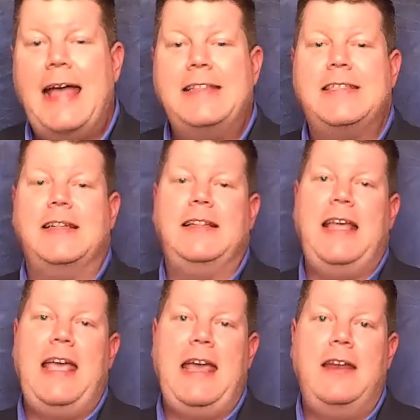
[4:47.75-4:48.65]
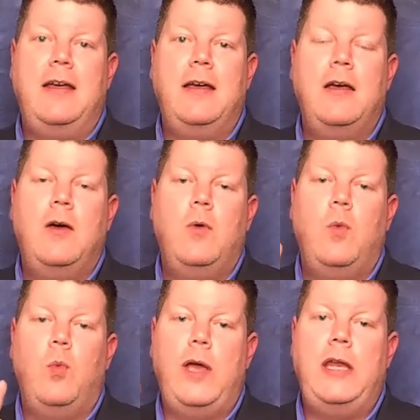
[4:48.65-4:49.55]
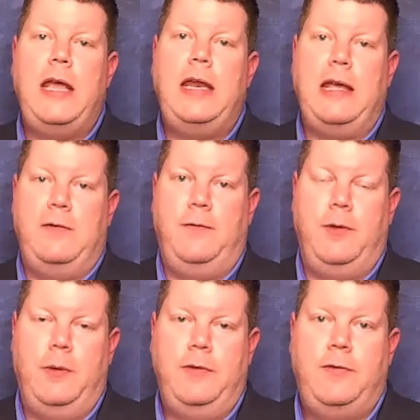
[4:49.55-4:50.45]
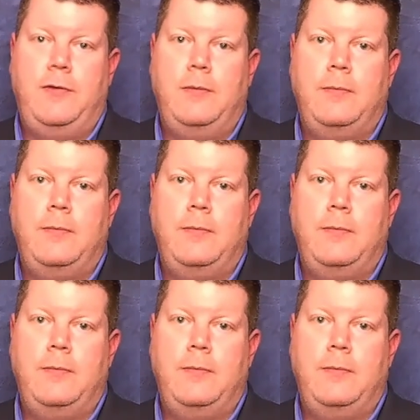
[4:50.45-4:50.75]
and to lead, we need influence.